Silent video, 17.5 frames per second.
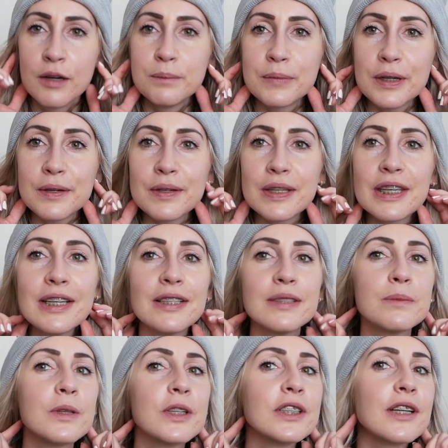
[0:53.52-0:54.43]
But
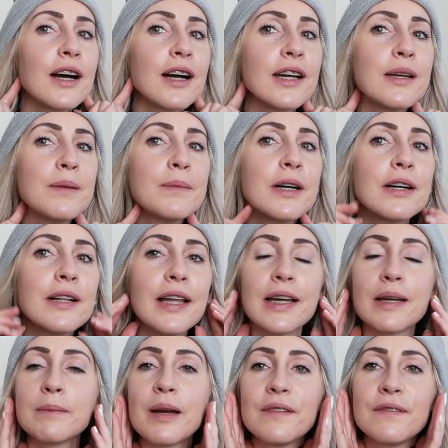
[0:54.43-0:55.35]
he's more talking about
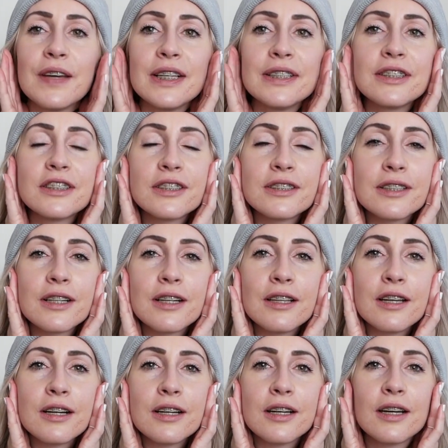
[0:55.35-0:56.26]
like my face is just gonna
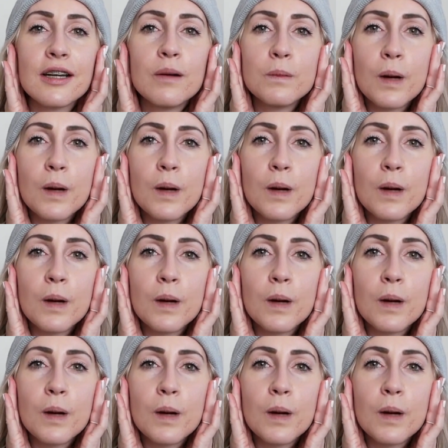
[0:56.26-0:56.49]
look